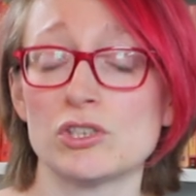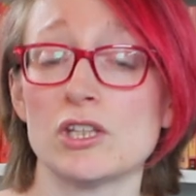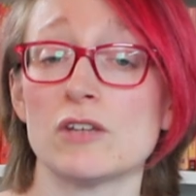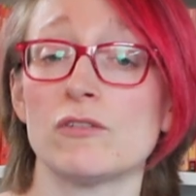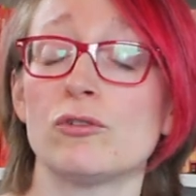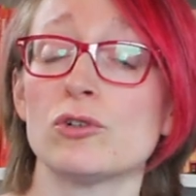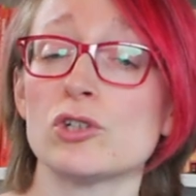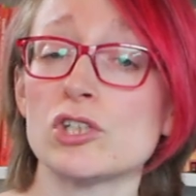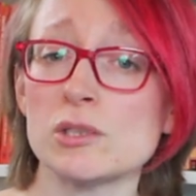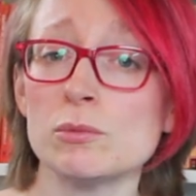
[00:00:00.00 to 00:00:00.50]

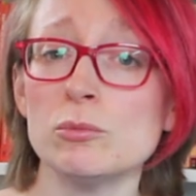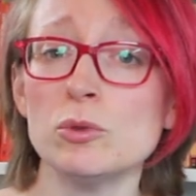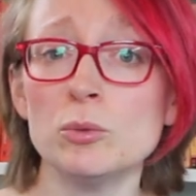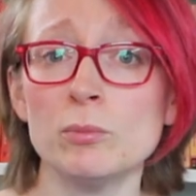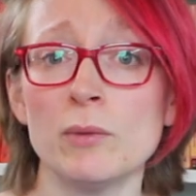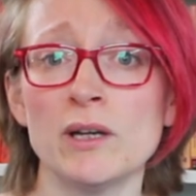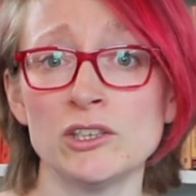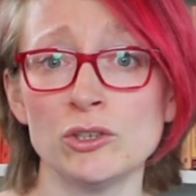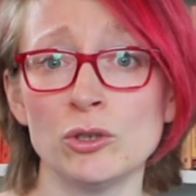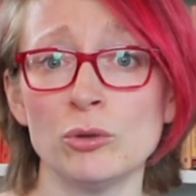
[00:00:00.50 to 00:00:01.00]
that for a small
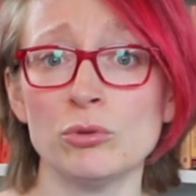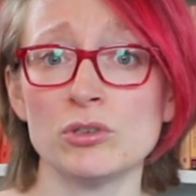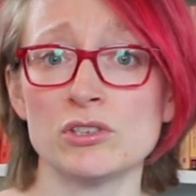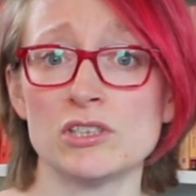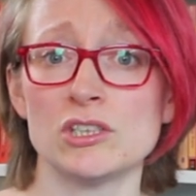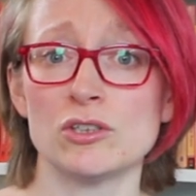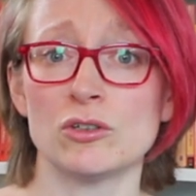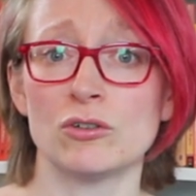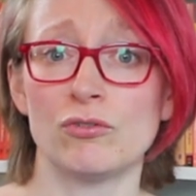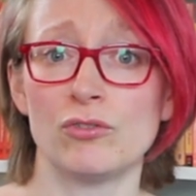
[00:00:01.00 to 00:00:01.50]

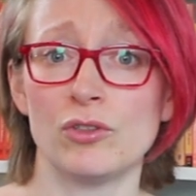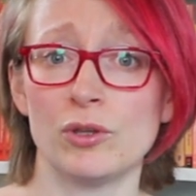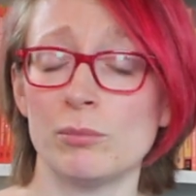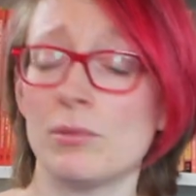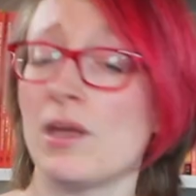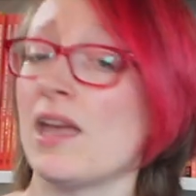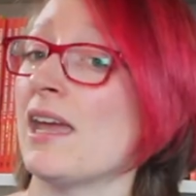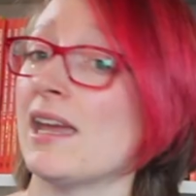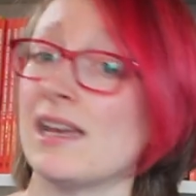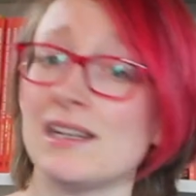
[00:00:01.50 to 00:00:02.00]
minority of them,